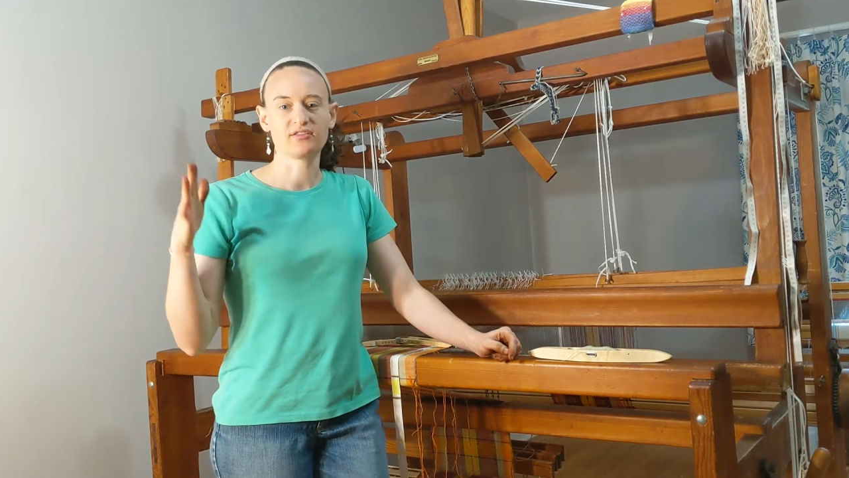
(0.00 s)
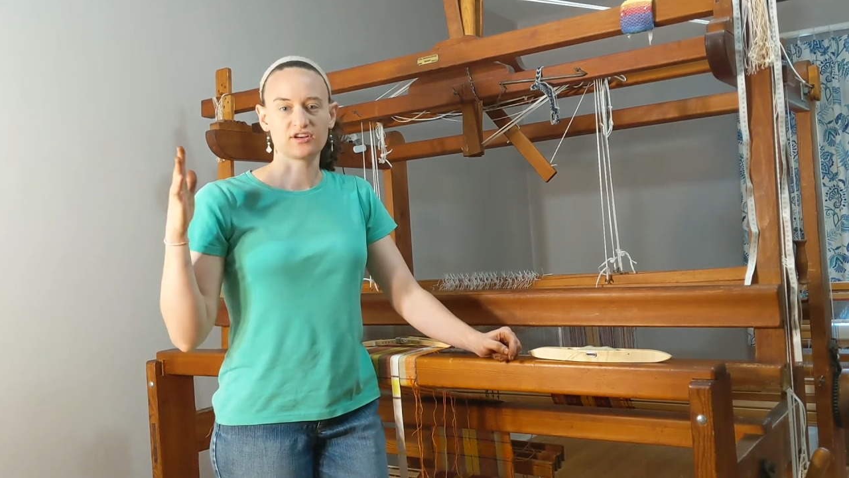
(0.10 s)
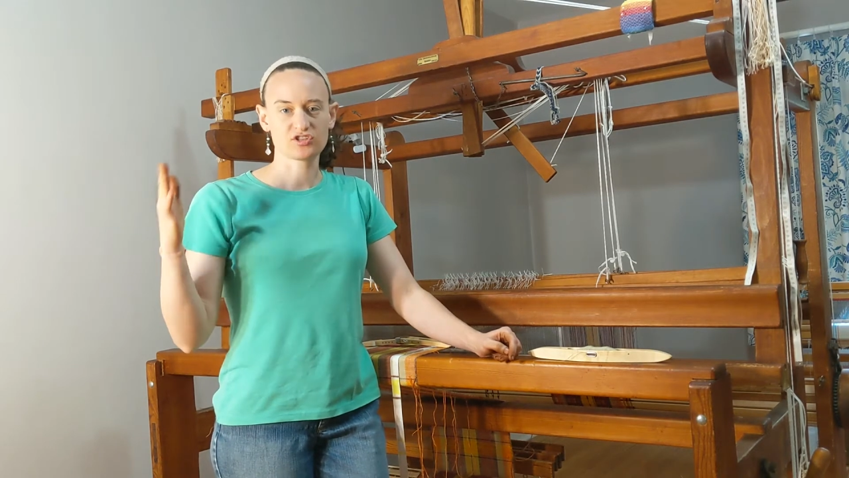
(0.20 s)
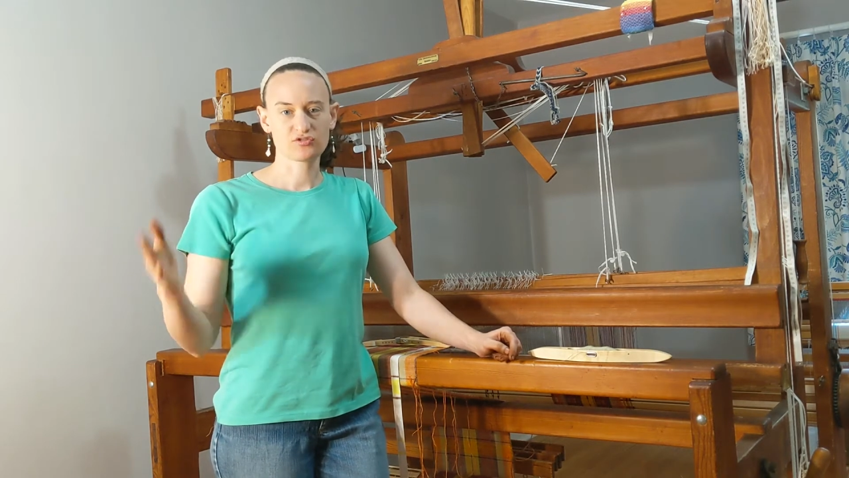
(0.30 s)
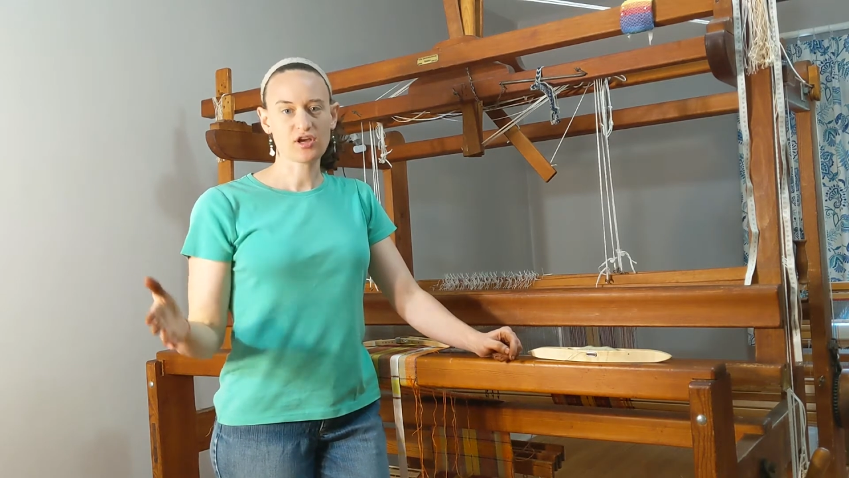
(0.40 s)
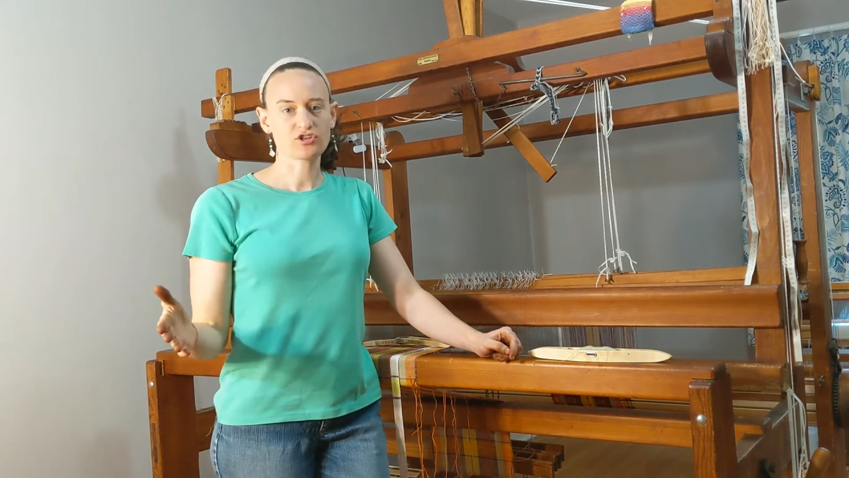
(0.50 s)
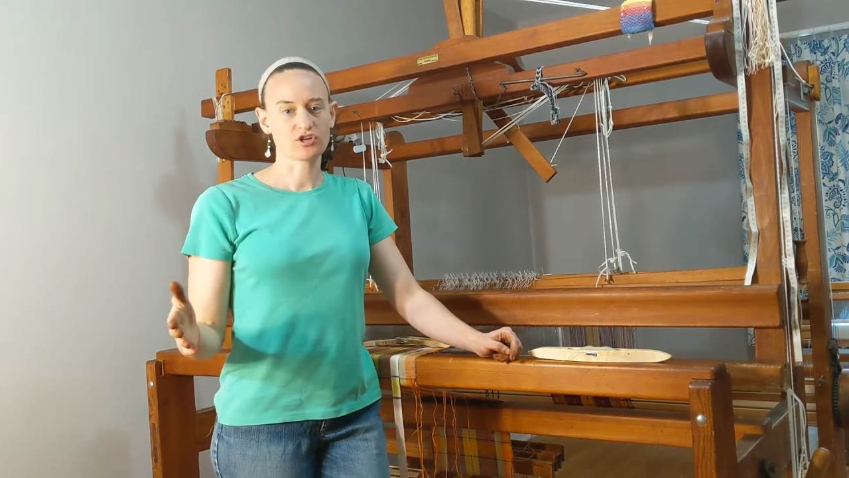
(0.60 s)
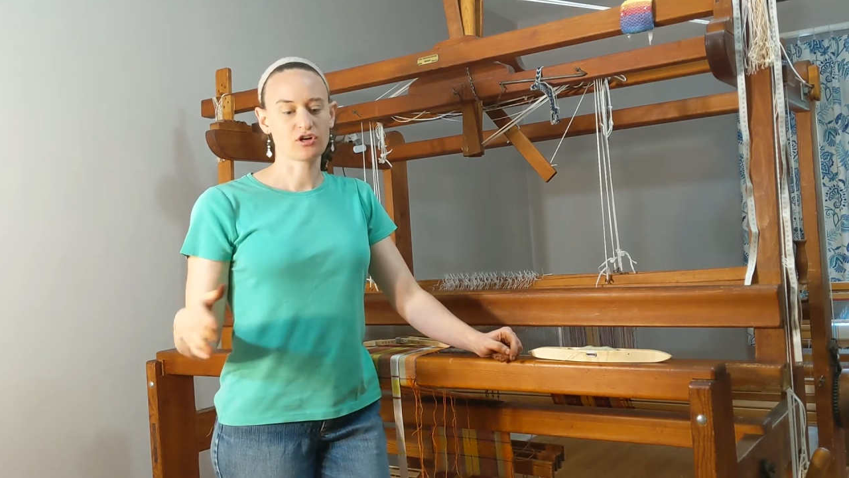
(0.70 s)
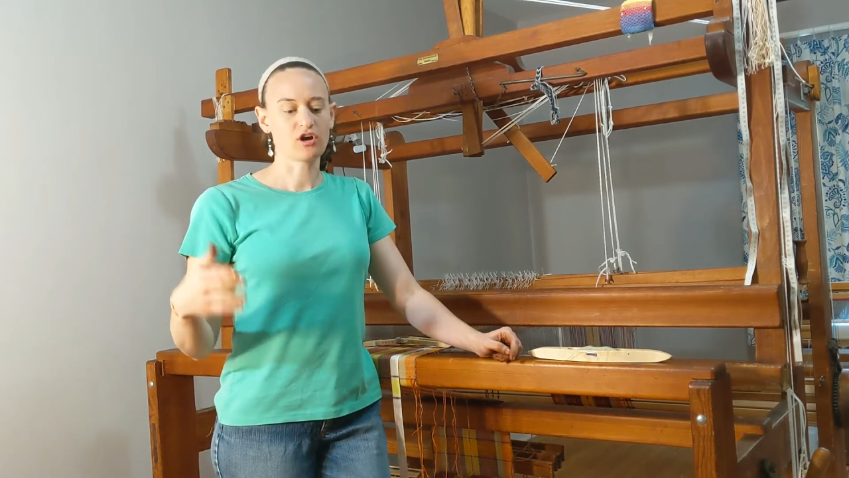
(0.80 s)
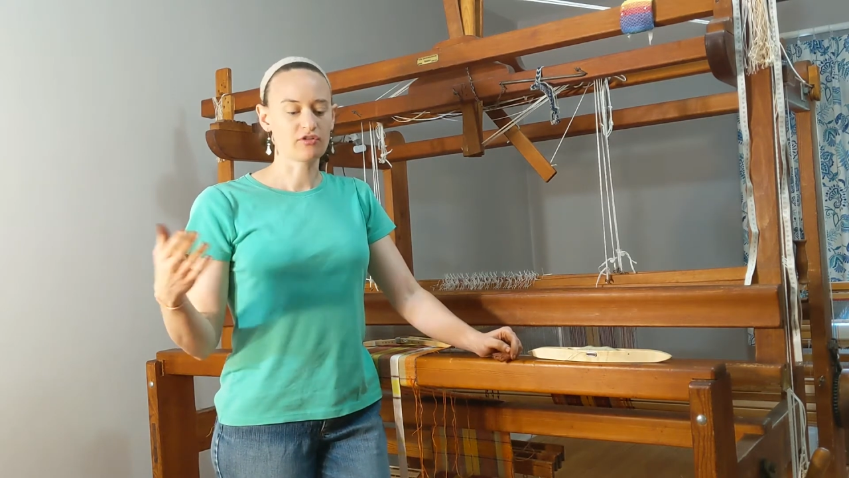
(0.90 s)
their
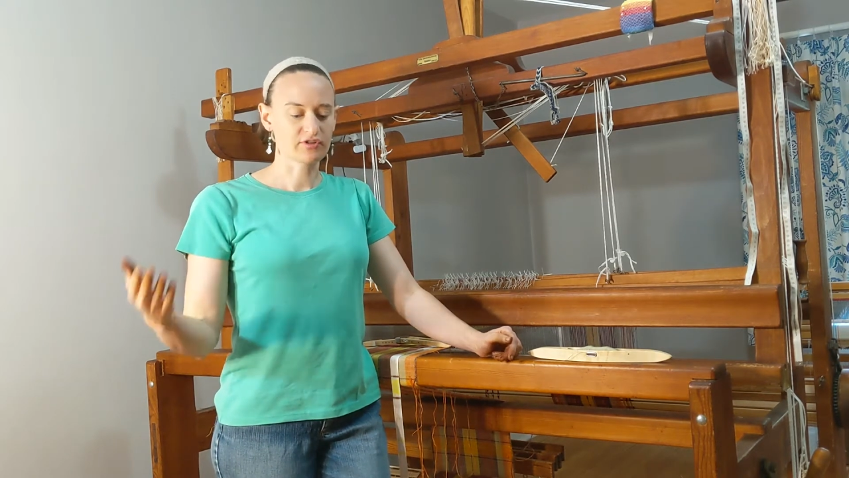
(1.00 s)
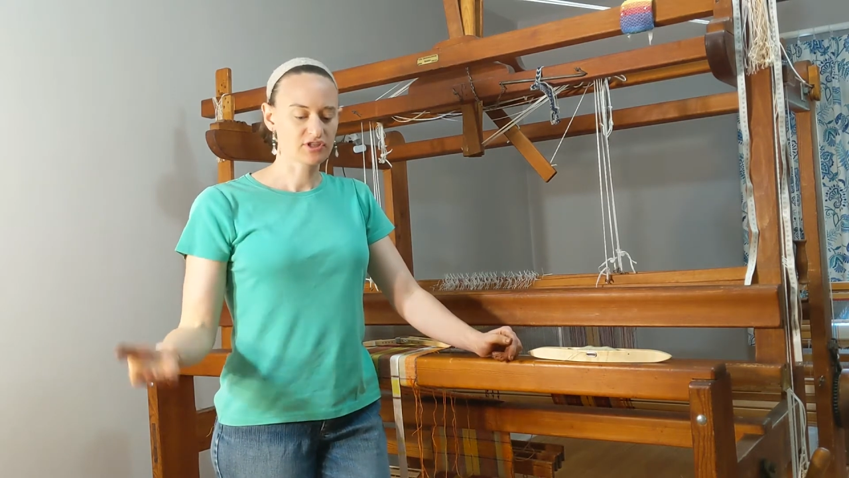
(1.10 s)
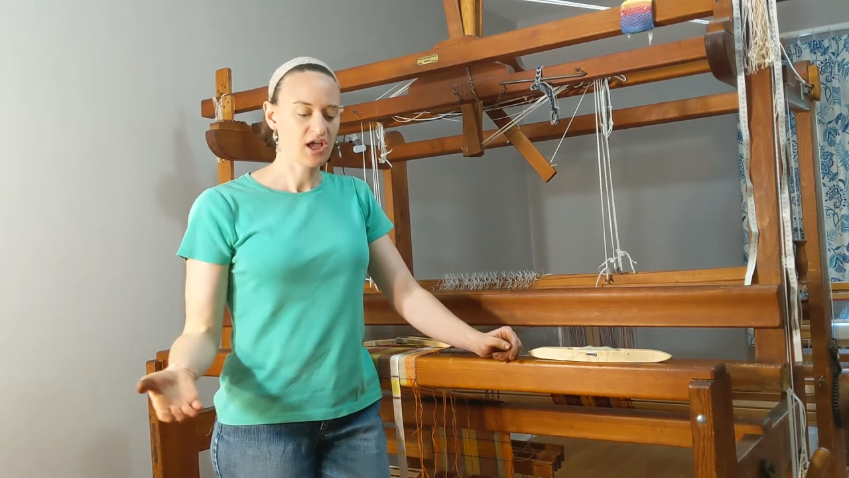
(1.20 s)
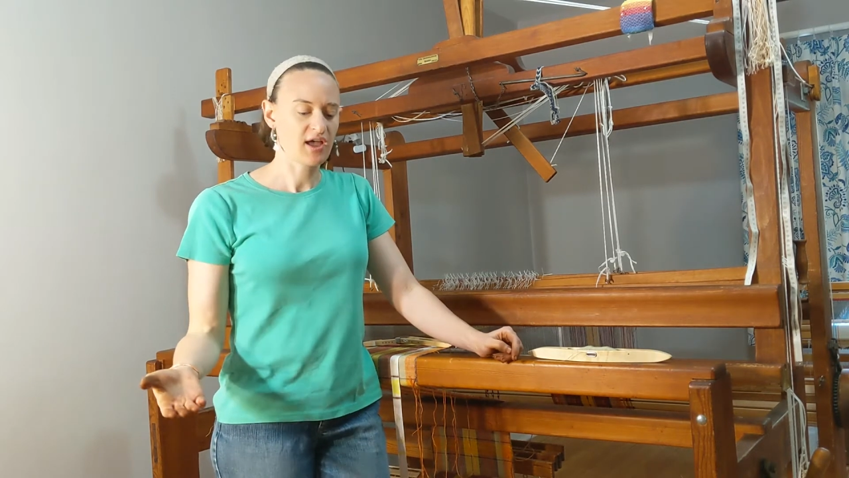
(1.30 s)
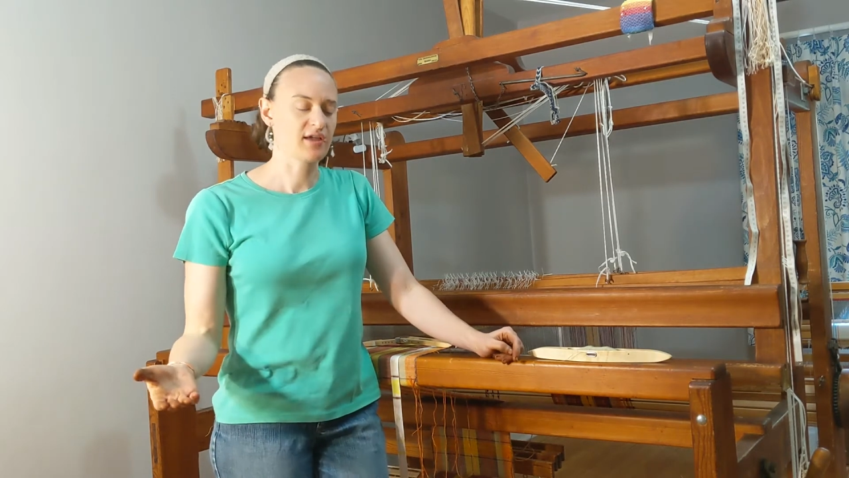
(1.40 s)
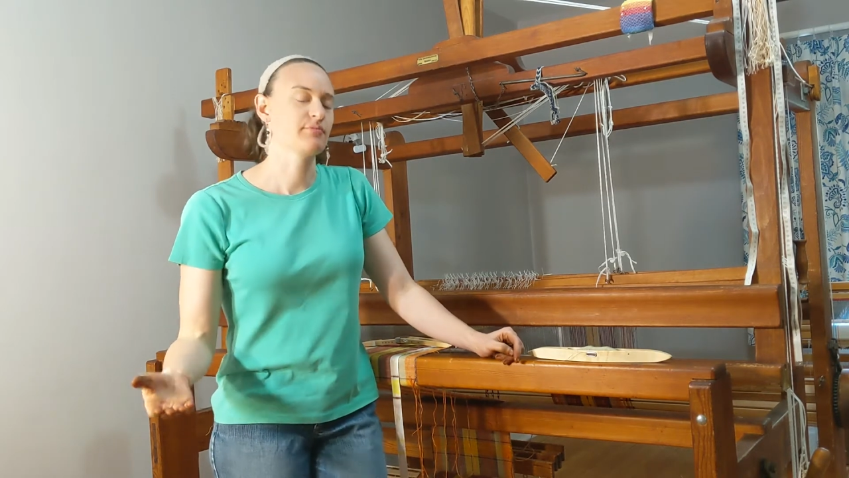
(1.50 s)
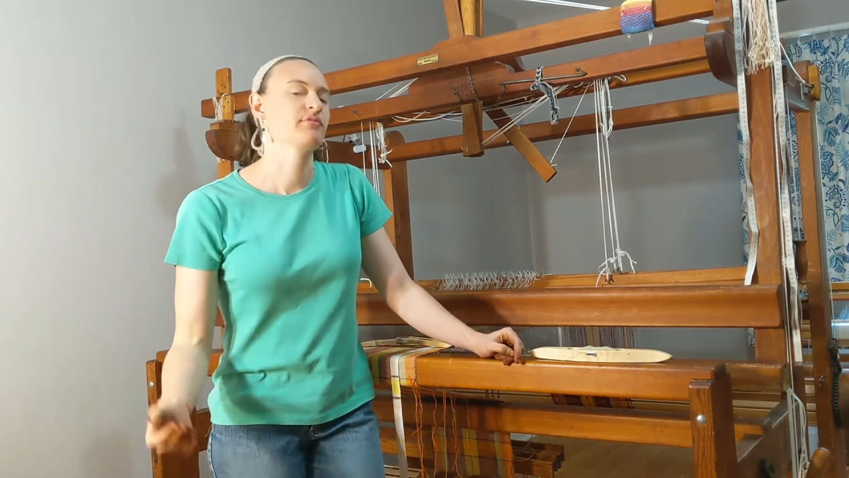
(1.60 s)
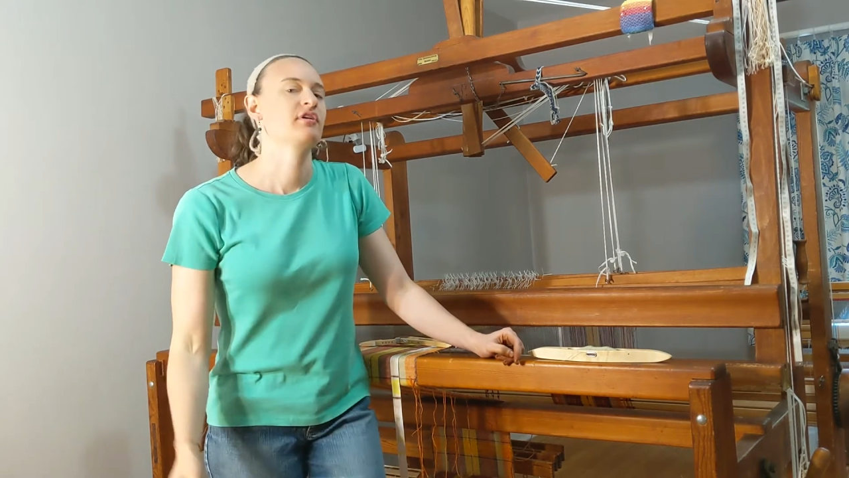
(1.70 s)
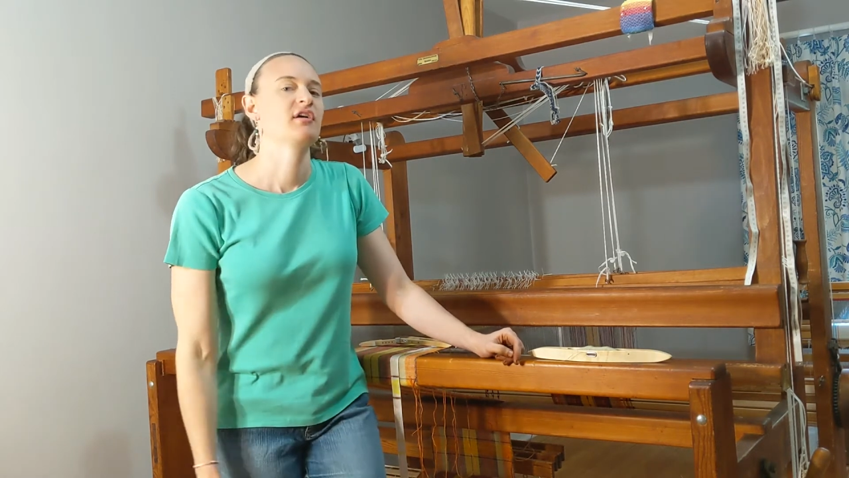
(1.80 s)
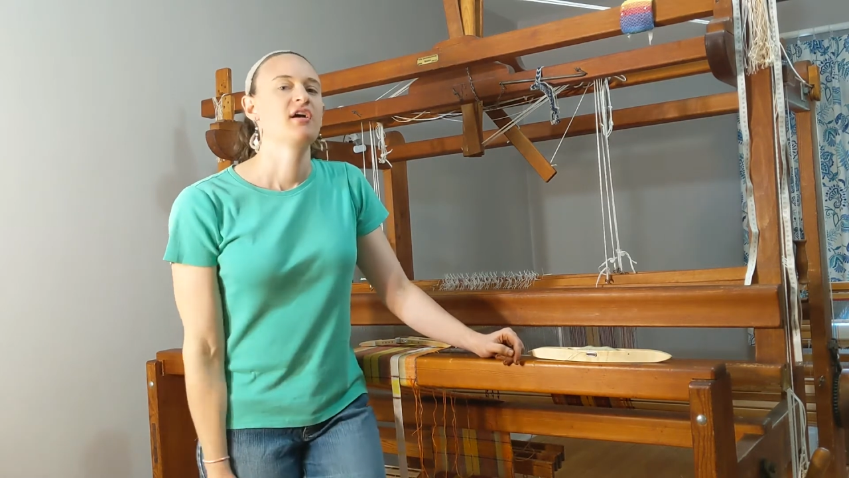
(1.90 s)
structure over time.